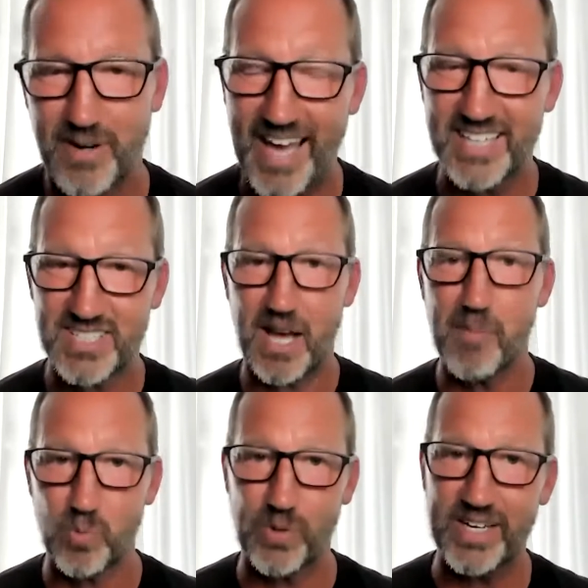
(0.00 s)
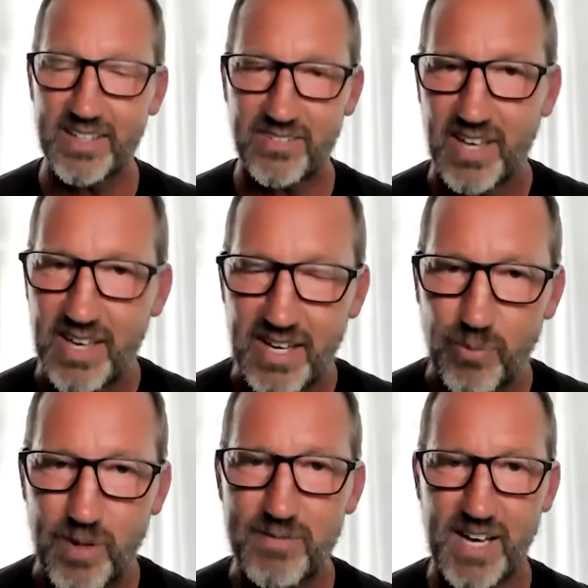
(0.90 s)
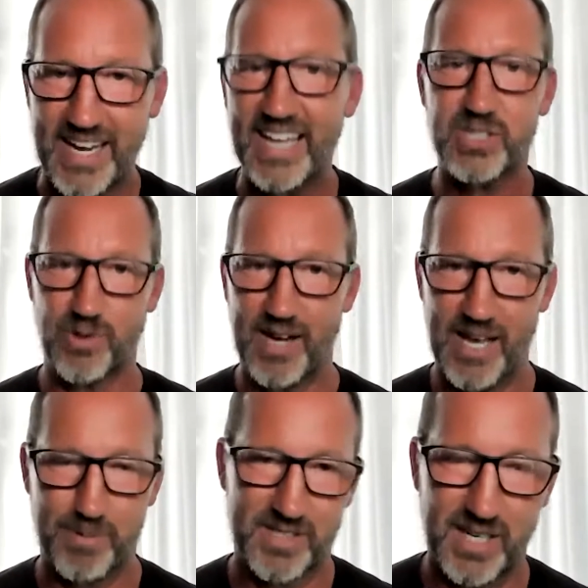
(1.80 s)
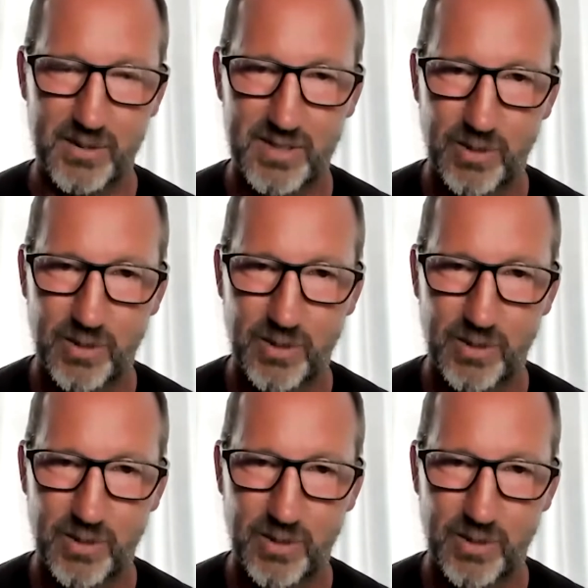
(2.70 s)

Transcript: And some weeks we've done extra episodes.